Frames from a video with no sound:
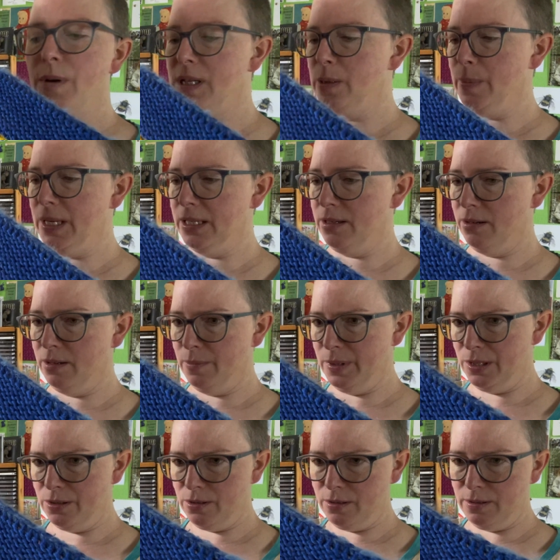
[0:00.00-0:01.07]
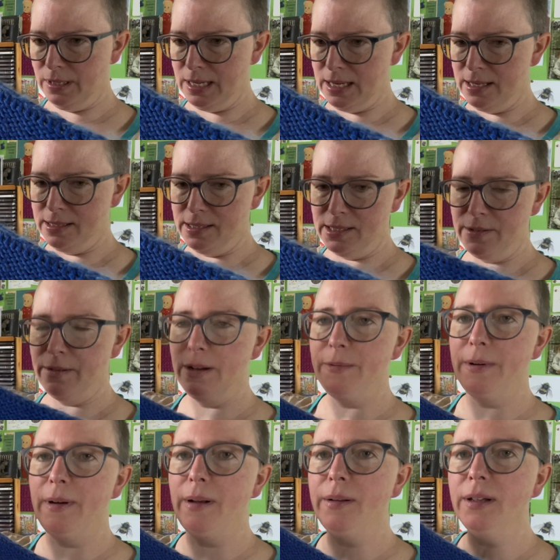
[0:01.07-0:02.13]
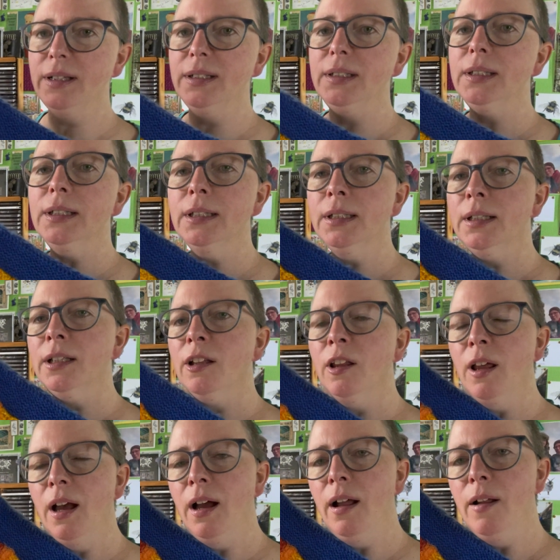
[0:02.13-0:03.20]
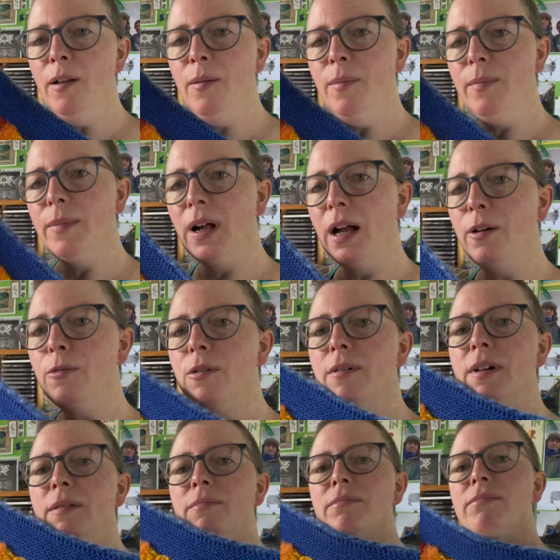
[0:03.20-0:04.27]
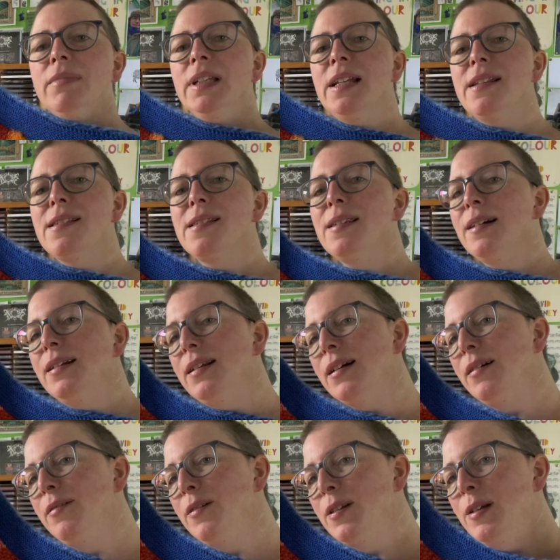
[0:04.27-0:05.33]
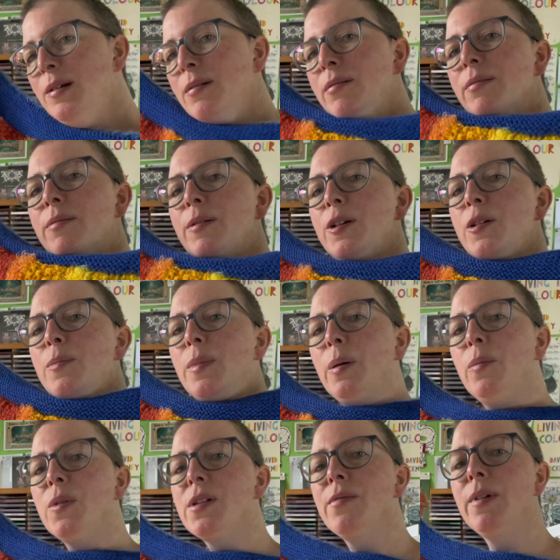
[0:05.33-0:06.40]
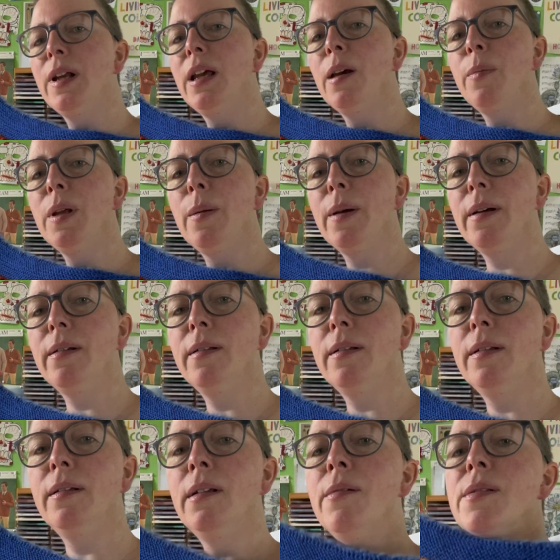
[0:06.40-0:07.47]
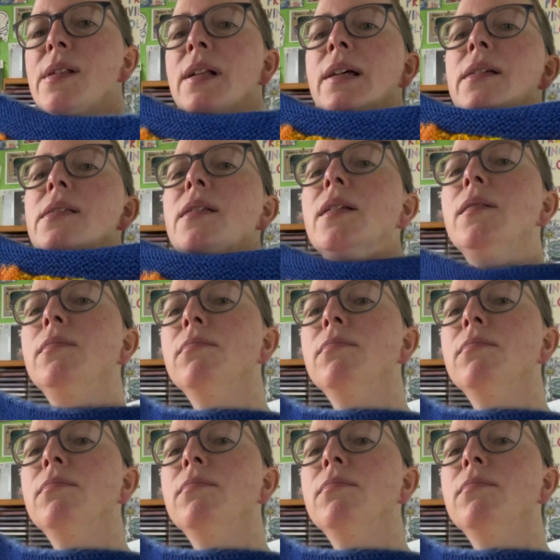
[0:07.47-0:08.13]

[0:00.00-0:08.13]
West pattern. I'll make sure, yes, it's the right way around. I wore it inside out, which Mum wasn't very happy about. It was an accident.